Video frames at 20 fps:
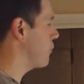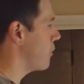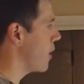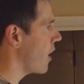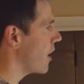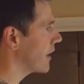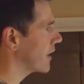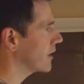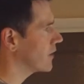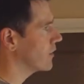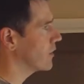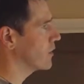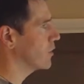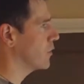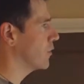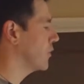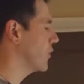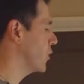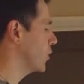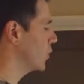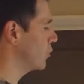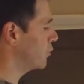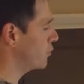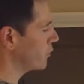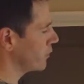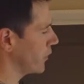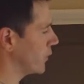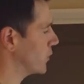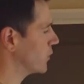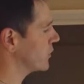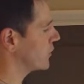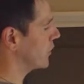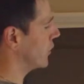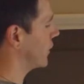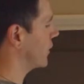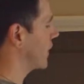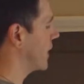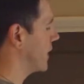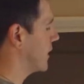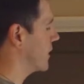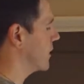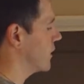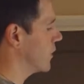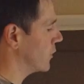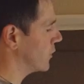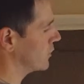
bike and the full pro circuit, you know,